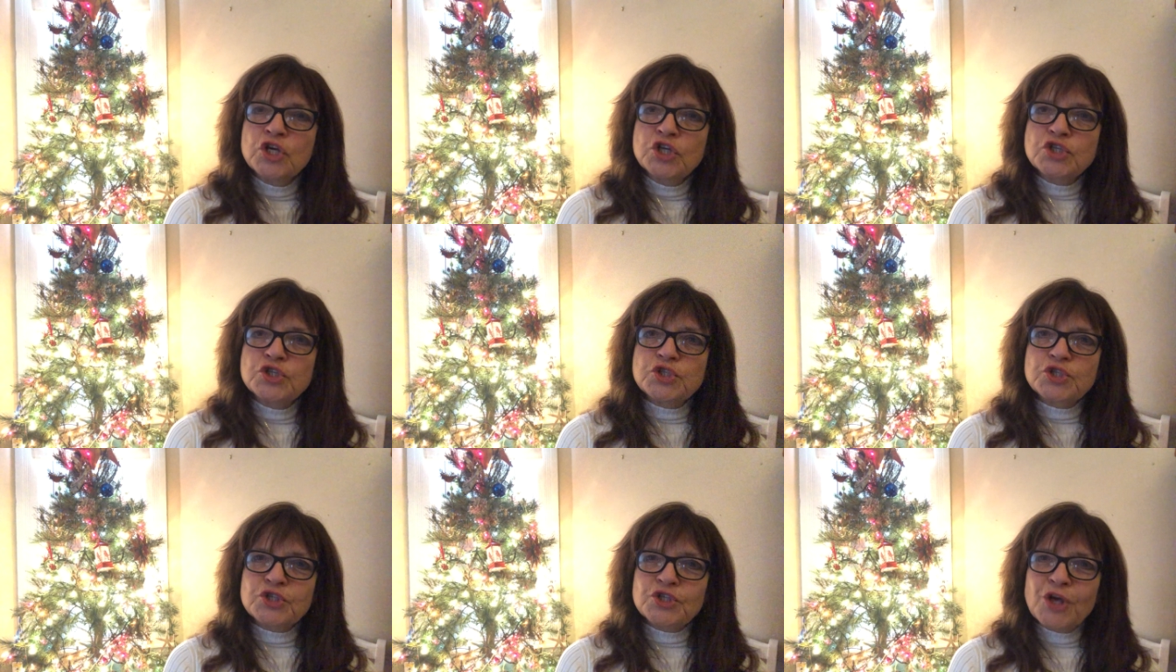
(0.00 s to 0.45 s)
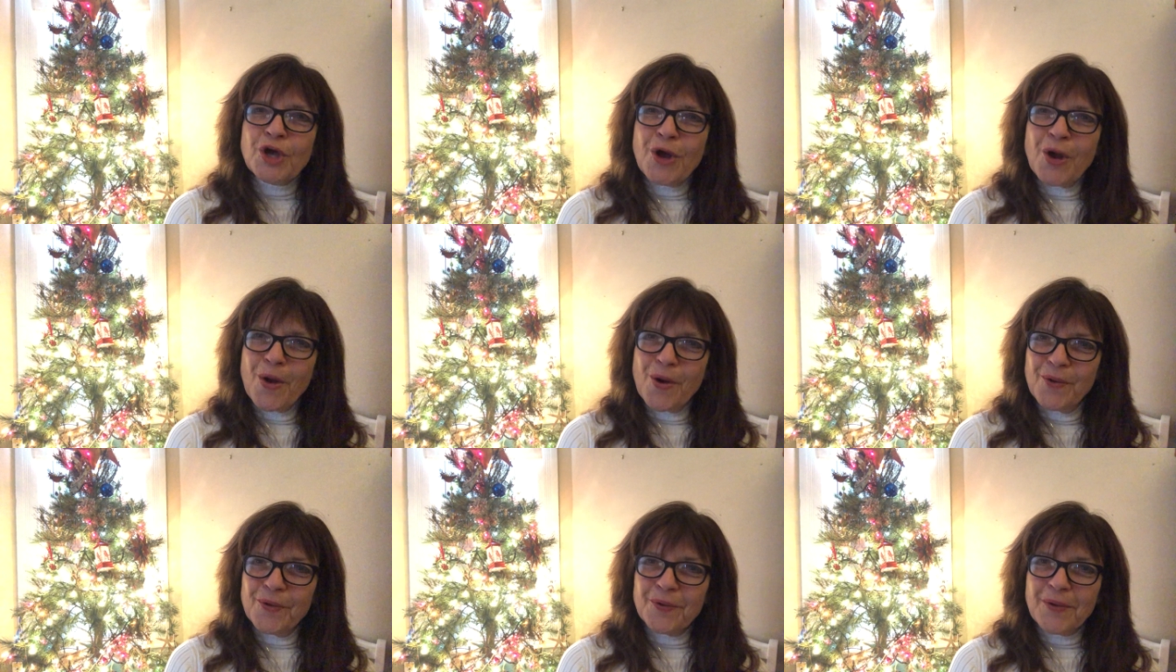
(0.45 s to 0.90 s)

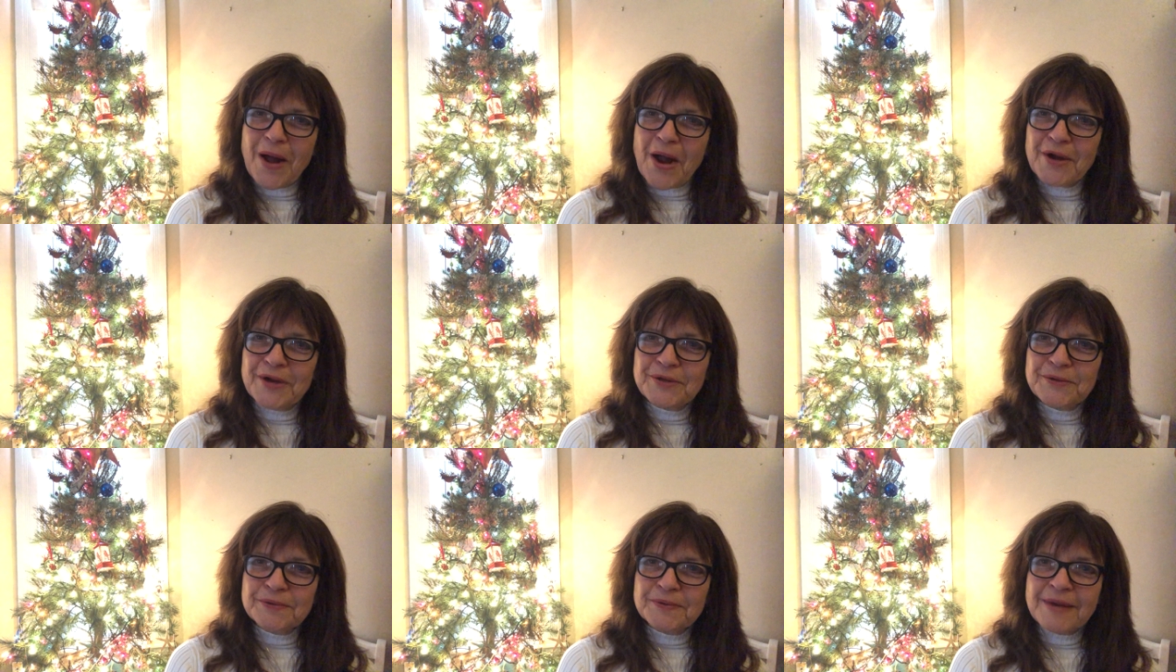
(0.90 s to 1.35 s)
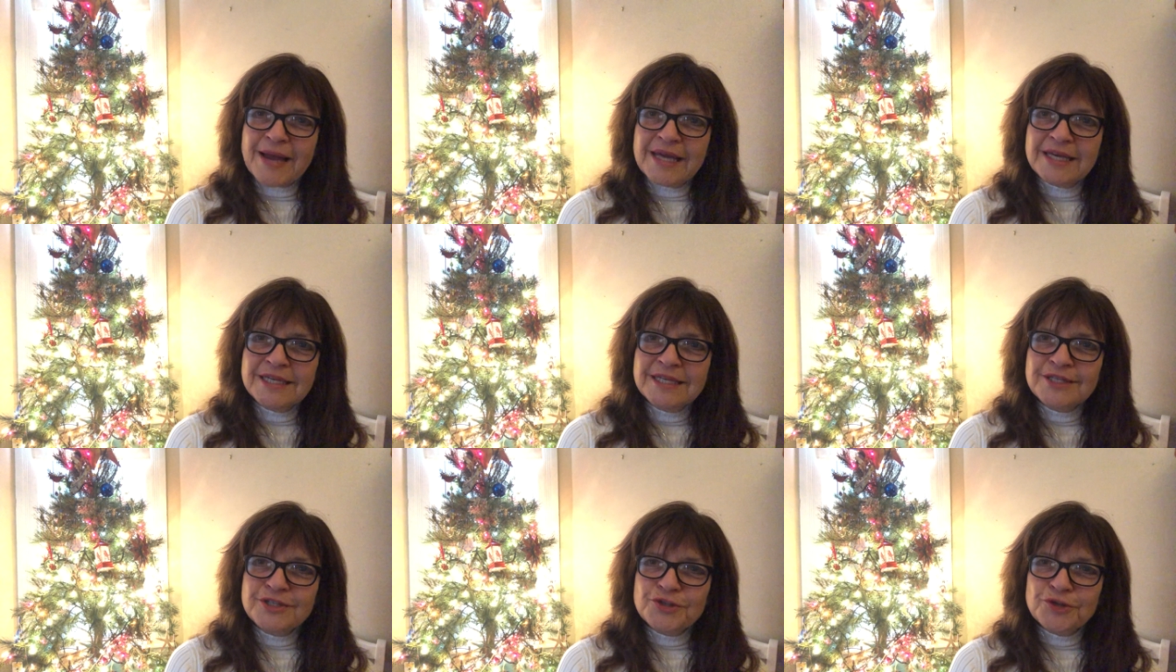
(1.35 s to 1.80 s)
So, are you
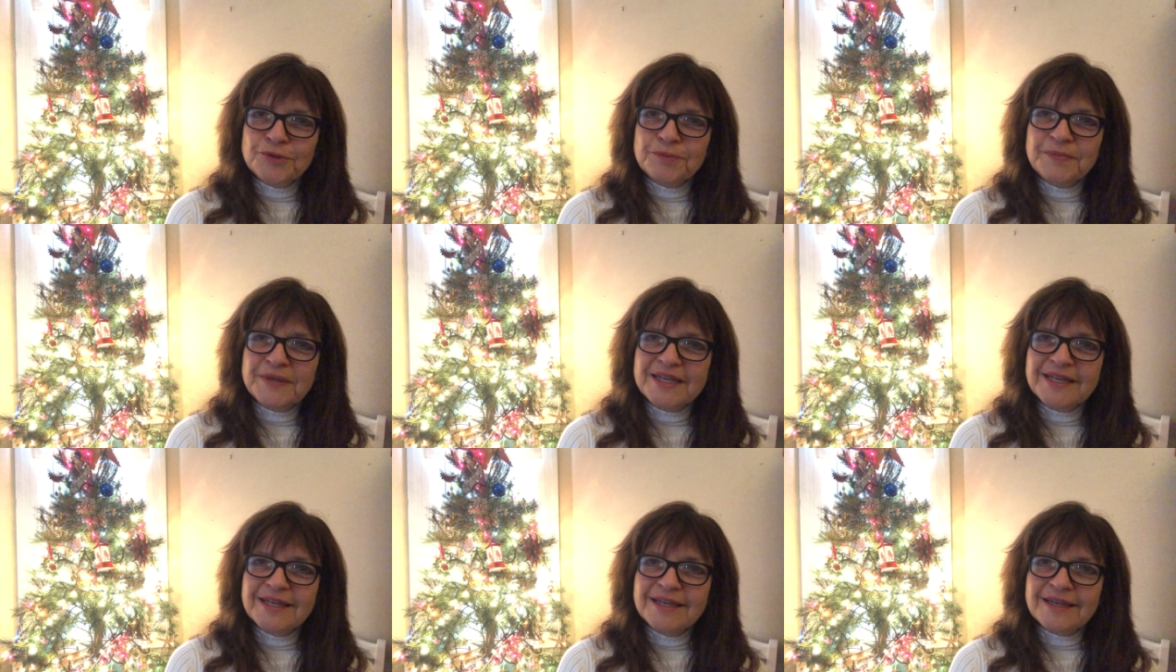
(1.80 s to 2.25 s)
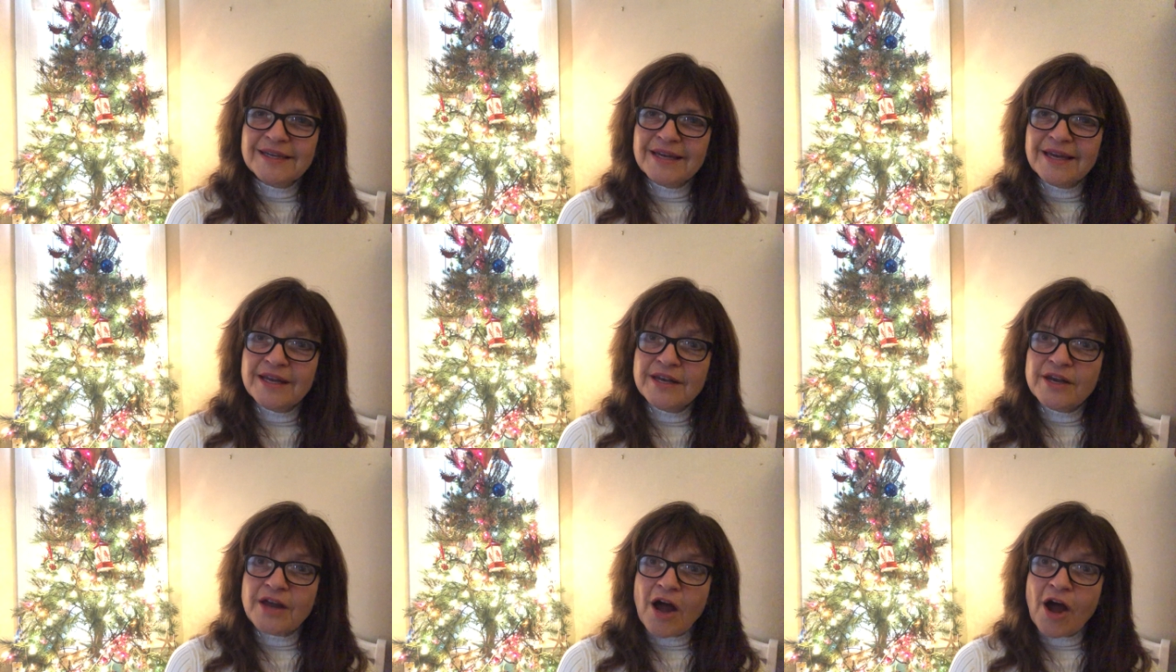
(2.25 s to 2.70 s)
ready to
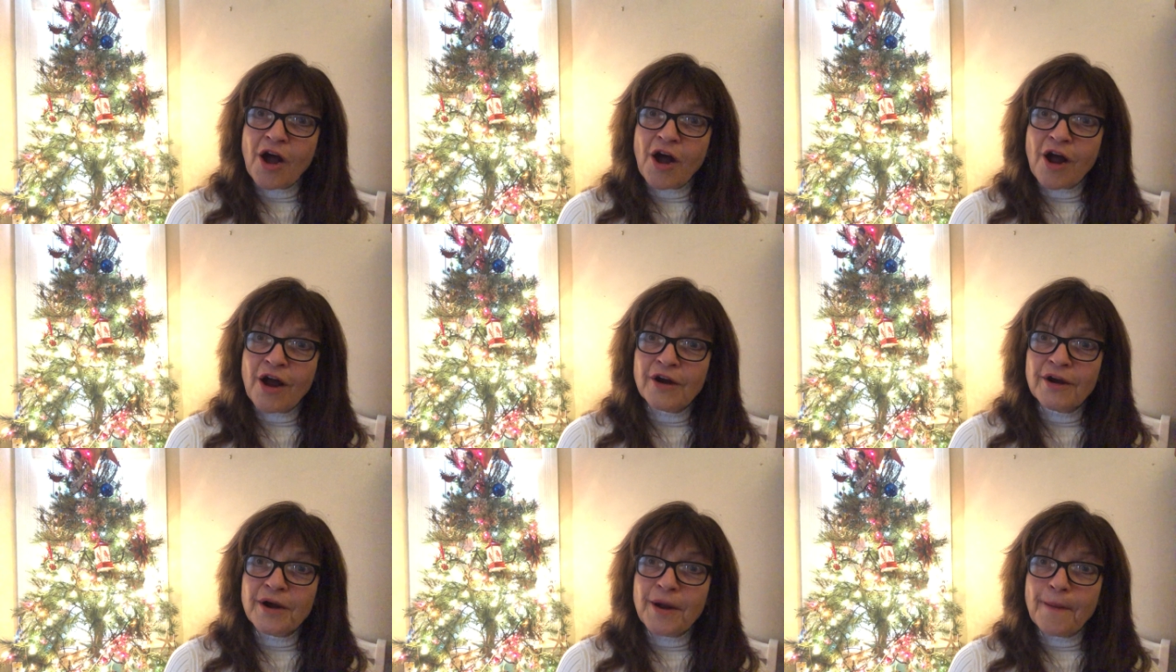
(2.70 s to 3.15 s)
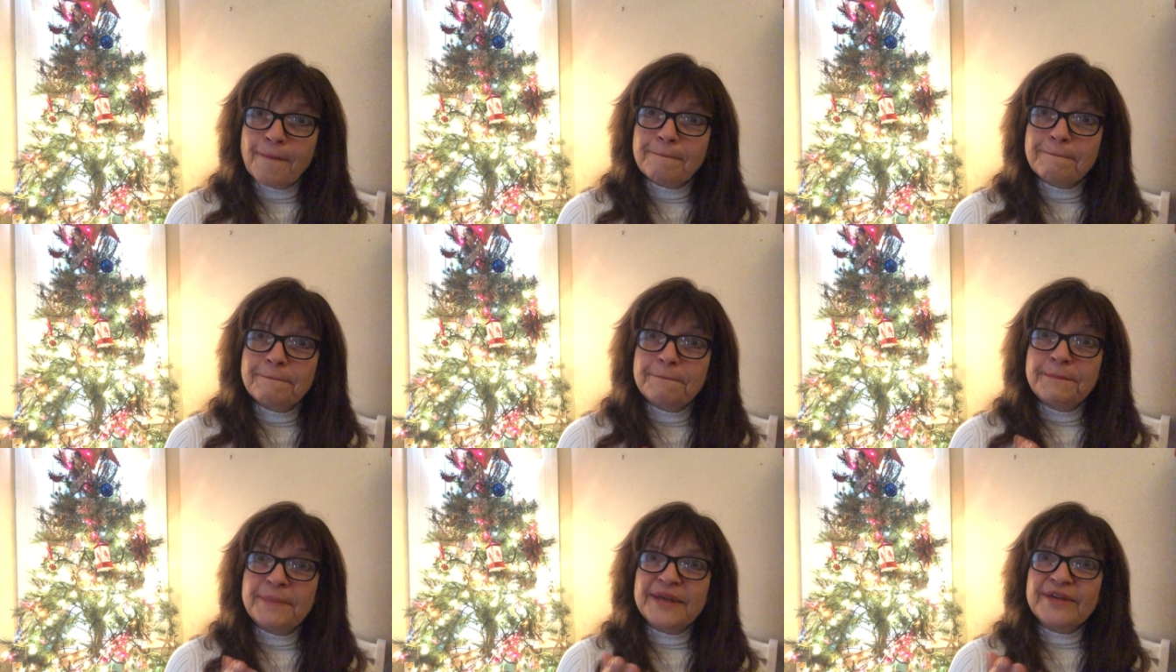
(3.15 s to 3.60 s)
begin our
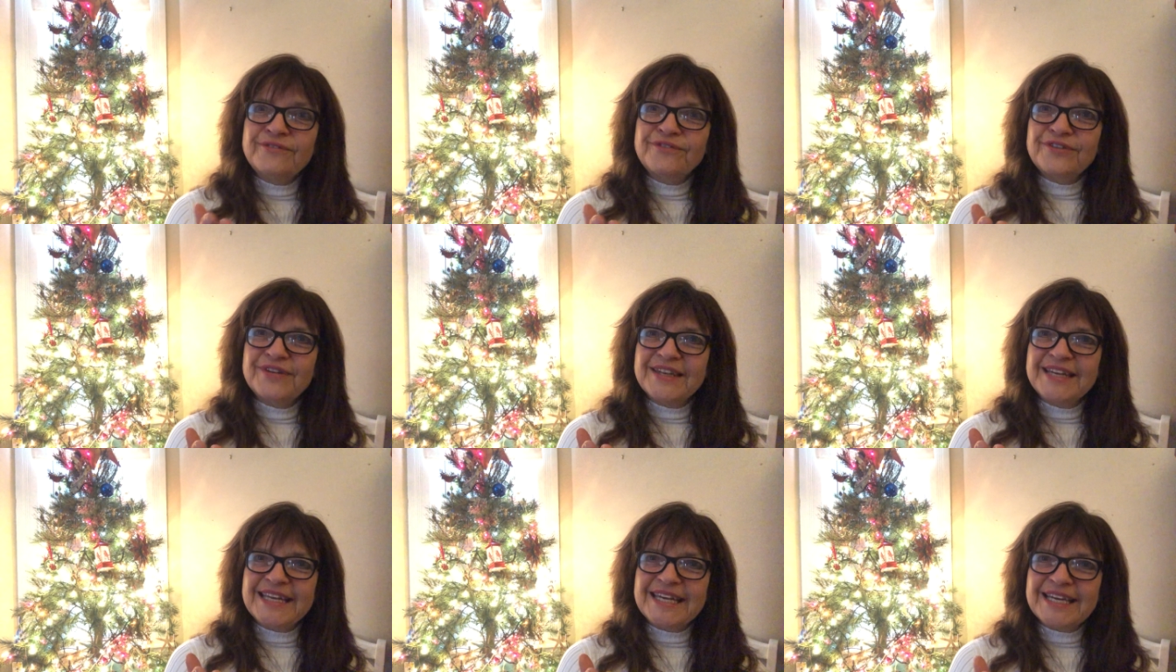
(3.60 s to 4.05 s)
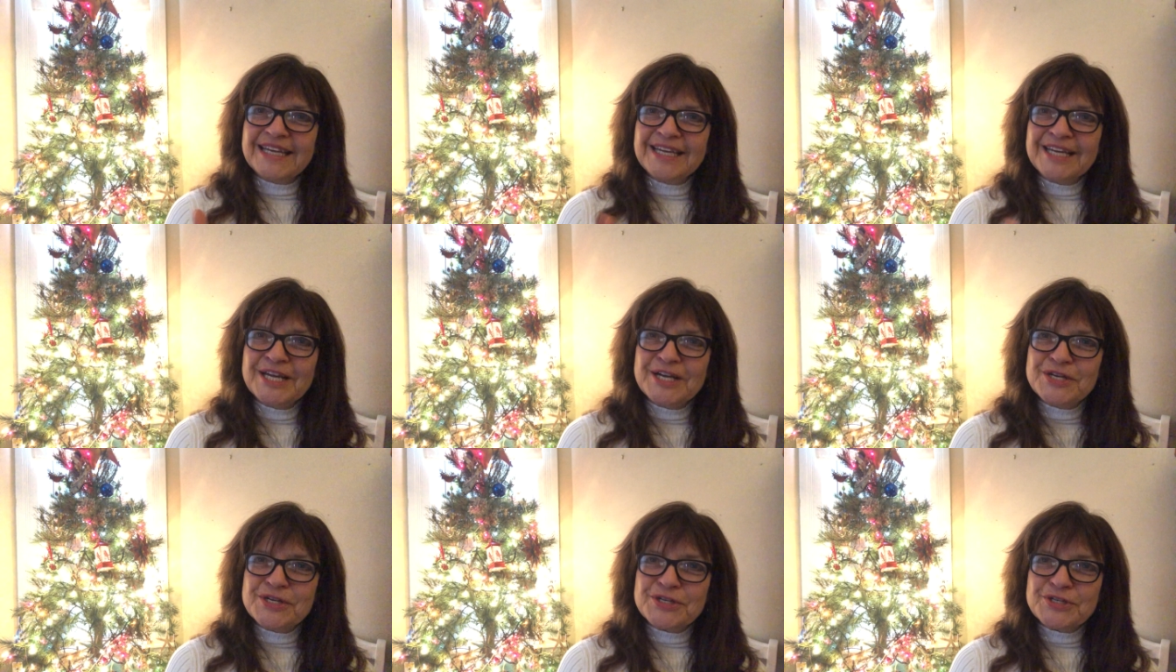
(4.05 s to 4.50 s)
epiphany